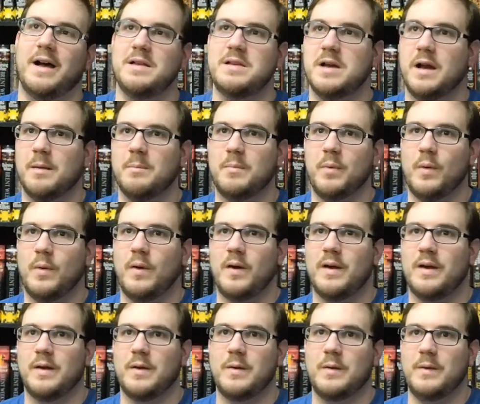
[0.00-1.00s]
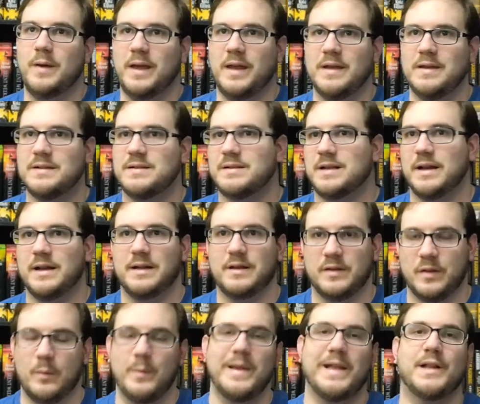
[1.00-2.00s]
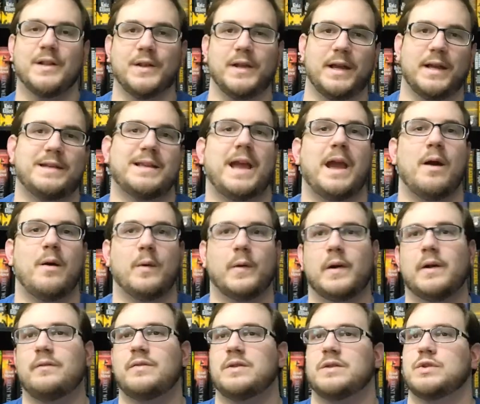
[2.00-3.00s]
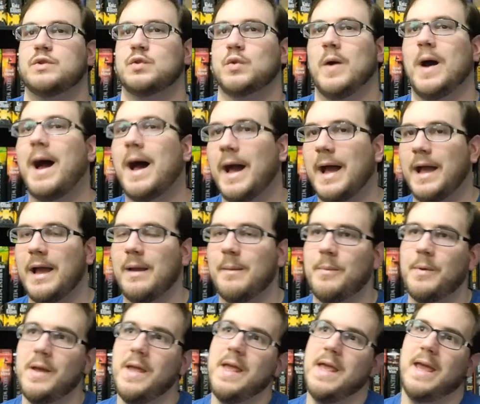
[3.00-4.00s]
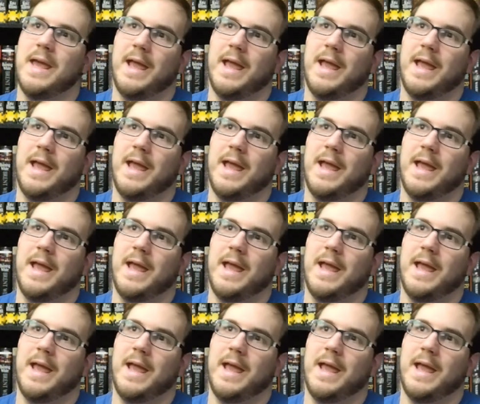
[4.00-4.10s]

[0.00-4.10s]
a young boy who is like the weakling and coward of his tribe.